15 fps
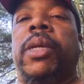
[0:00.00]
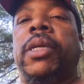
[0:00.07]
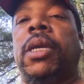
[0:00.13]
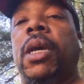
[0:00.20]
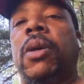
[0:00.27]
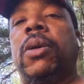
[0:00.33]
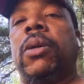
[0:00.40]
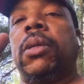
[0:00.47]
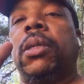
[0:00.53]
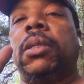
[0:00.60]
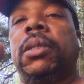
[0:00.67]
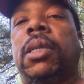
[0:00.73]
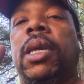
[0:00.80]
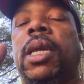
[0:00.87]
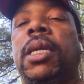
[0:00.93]
But yo,
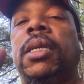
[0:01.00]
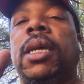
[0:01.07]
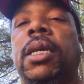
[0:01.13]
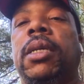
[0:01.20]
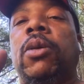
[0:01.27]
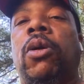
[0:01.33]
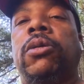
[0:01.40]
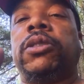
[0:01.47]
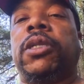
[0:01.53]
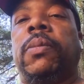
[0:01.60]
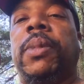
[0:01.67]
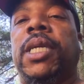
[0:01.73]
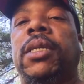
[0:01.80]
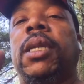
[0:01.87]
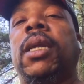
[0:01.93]
ain't nothing
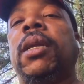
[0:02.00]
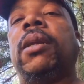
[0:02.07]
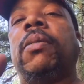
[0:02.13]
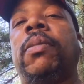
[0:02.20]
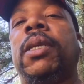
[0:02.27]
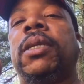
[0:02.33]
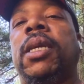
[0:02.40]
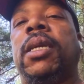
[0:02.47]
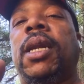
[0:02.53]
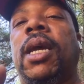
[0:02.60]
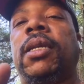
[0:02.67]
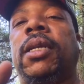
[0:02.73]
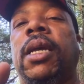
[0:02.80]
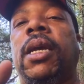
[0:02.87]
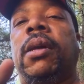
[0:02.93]
ultimate than
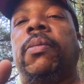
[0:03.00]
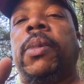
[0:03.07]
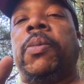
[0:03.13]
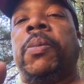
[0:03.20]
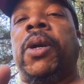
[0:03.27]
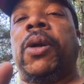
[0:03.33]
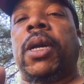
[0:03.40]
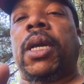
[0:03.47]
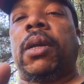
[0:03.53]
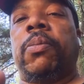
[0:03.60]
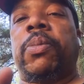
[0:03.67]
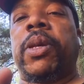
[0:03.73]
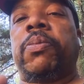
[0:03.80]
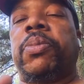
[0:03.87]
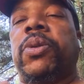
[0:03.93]
that damn
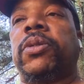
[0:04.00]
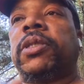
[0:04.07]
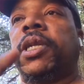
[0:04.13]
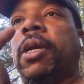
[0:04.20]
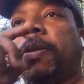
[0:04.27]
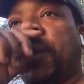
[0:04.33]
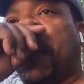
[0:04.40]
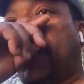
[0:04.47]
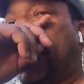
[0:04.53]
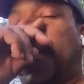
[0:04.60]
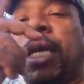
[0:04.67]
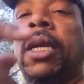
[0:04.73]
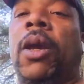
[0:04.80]
American Pitbull Terrier.